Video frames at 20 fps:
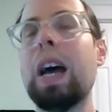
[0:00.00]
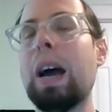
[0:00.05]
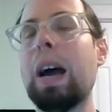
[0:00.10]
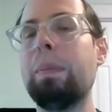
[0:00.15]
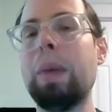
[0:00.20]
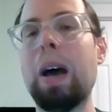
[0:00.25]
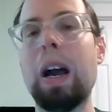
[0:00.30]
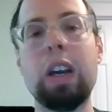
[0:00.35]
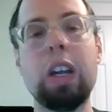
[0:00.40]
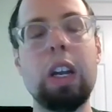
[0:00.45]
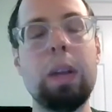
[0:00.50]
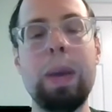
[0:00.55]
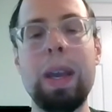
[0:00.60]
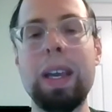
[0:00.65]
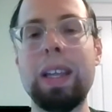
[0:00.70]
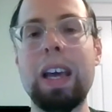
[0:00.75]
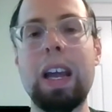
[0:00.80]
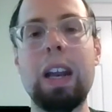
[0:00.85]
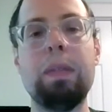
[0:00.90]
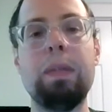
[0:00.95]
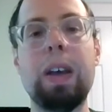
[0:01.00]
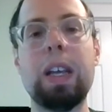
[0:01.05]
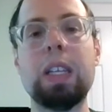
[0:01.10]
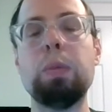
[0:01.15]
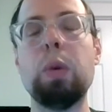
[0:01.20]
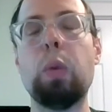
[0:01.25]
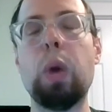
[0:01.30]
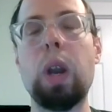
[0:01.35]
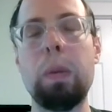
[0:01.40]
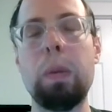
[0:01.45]
I'm not going to make that
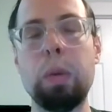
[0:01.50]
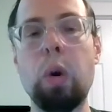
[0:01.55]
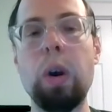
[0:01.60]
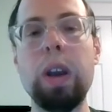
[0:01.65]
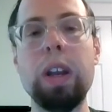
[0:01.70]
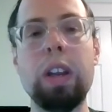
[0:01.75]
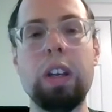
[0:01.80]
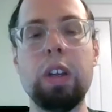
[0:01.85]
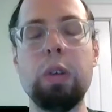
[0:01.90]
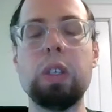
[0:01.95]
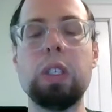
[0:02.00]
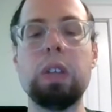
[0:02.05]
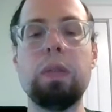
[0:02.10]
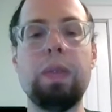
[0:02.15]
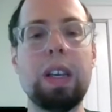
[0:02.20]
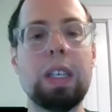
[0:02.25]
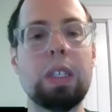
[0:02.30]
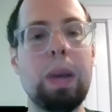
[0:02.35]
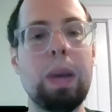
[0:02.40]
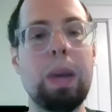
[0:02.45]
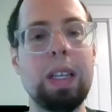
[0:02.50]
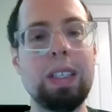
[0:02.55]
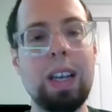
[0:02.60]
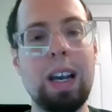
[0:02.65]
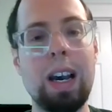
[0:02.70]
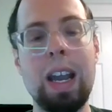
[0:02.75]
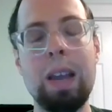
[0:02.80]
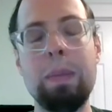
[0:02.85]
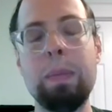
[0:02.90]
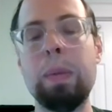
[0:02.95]
investment. What I'm going to do is invest my
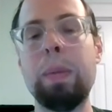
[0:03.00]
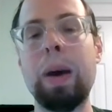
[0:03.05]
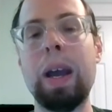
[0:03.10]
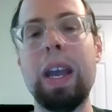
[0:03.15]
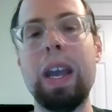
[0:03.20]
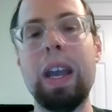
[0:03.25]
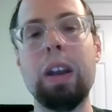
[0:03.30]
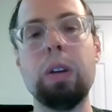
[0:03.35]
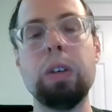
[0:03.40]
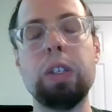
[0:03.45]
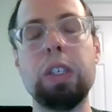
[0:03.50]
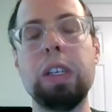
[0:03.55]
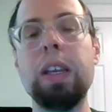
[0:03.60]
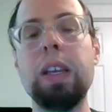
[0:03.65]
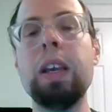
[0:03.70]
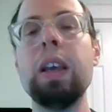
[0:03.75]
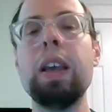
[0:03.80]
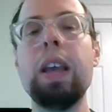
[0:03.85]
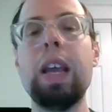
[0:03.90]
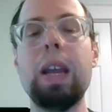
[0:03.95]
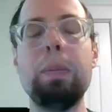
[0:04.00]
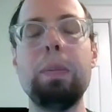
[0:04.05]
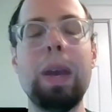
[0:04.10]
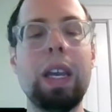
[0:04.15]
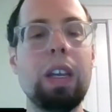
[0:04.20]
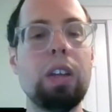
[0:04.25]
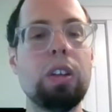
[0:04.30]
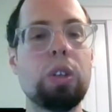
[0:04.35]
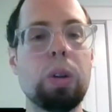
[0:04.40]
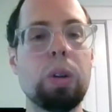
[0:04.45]
time and my energy in
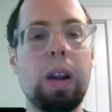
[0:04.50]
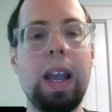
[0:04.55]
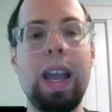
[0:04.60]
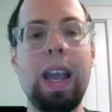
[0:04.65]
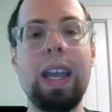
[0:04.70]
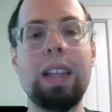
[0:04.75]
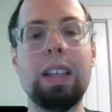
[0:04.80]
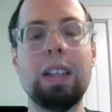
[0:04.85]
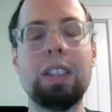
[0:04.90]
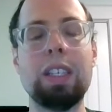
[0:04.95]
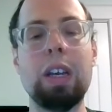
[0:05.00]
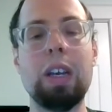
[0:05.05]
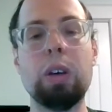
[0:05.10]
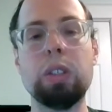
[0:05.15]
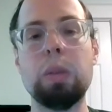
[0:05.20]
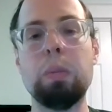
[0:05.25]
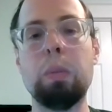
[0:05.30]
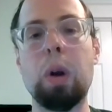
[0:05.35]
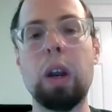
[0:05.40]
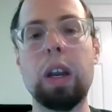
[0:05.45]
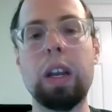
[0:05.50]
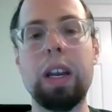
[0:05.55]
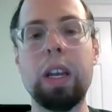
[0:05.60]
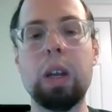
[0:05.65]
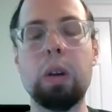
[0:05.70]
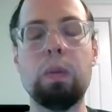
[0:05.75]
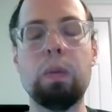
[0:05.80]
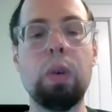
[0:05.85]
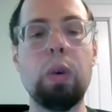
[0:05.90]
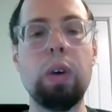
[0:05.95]
making sure, A, that sales and
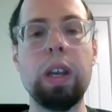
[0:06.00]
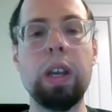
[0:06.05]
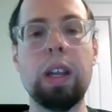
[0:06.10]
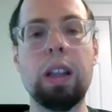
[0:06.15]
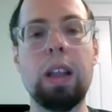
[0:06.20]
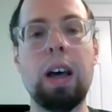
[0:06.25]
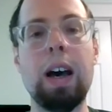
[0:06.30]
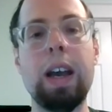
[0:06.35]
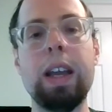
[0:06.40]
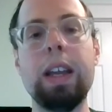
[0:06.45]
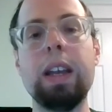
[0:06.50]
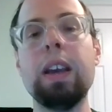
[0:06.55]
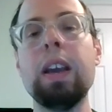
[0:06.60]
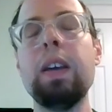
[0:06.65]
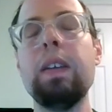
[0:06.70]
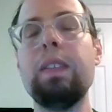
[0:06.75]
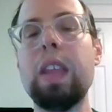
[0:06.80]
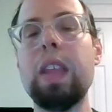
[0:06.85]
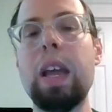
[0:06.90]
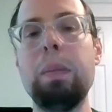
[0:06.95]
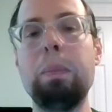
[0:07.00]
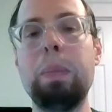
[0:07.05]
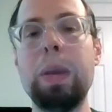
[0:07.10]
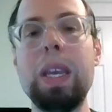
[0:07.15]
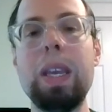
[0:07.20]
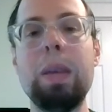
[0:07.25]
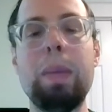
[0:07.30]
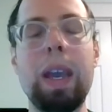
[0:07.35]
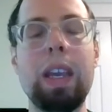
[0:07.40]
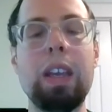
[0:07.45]
marketing are fully aligned, and
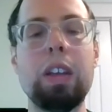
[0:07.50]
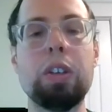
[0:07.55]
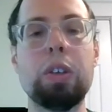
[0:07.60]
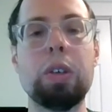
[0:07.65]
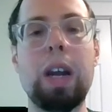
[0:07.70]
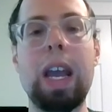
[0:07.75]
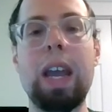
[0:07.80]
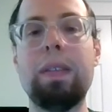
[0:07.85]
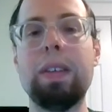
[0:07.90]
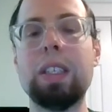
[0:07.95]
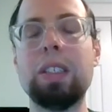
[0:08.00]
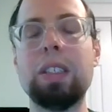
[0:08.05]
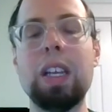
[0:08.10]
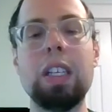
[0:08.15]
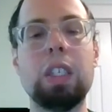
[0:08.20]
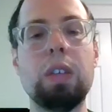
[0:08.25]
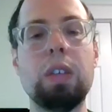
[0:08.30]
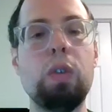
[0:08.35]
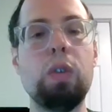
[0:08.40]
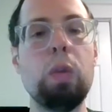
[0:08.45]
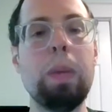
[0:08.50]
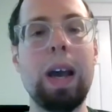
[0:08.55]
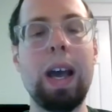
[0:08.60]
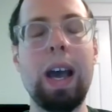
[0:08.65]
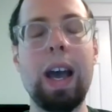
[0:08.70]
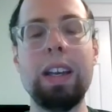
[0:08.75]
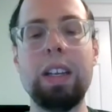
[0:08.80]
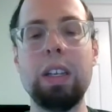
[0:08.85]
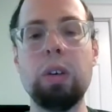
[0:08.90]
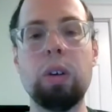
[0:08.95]
B, making sure I have a sense of who my
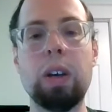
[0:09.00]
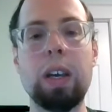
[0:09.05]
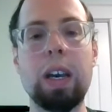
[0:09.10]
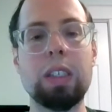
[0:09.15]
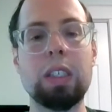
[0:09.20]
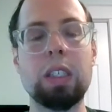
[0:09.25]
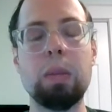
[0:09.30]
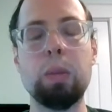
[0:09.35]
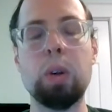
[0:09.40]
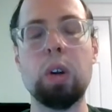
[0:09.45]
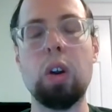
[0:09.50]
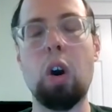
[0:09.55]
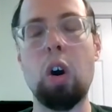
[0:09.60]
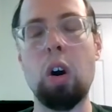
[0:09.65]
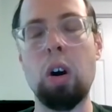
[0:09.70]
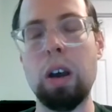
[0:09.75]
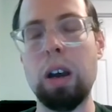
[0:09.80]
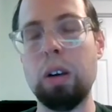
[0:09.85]
ideal customer